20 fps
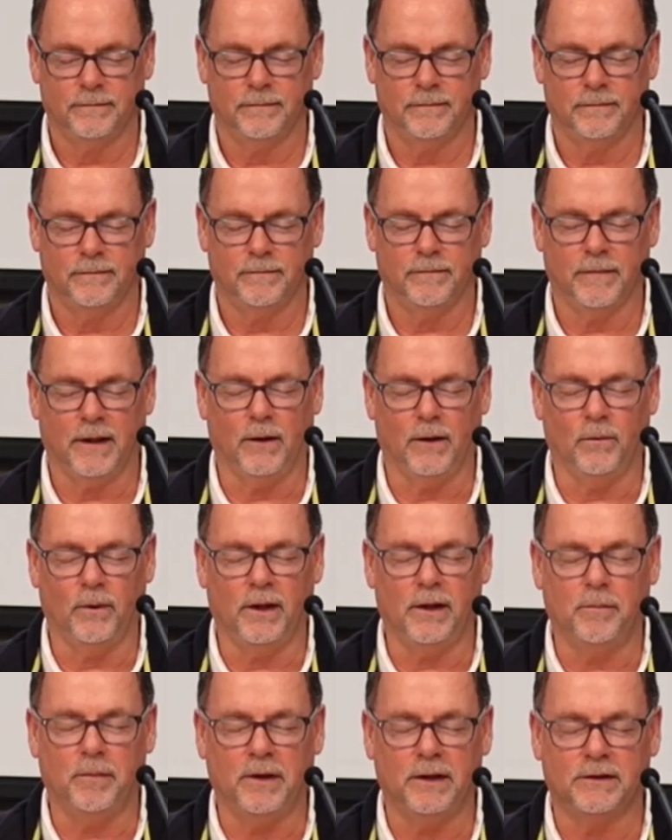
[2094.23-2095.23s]
Might
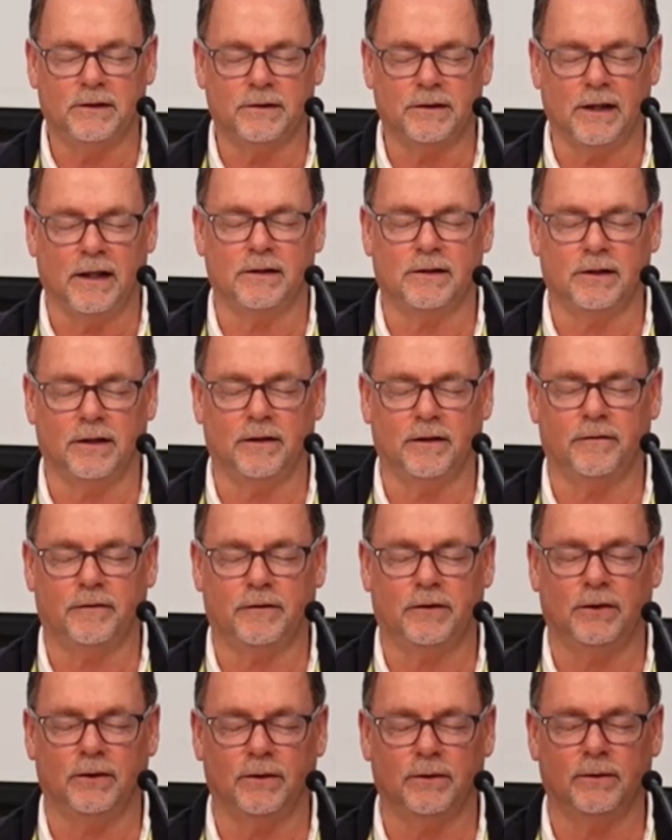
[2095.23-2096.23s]
we be sensitive
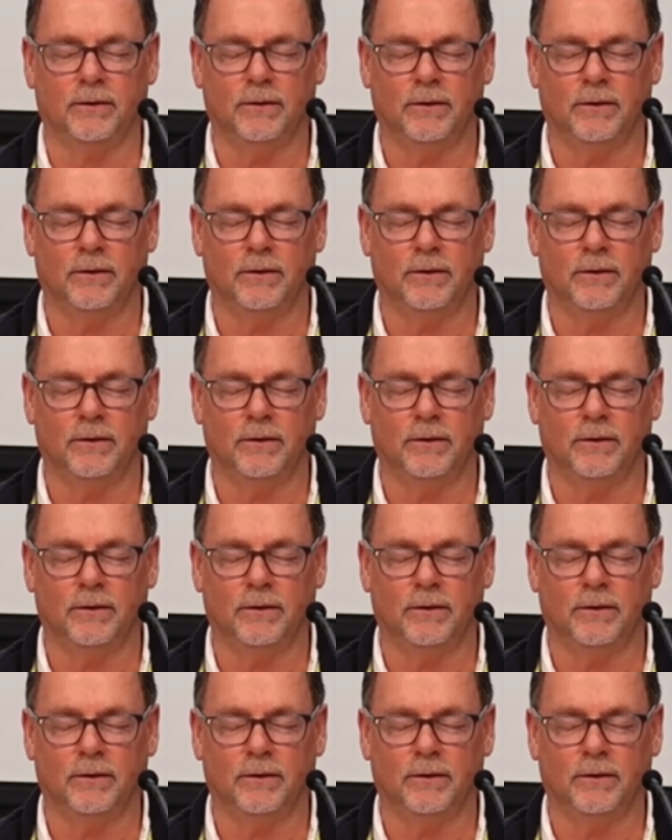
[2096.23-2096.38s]
to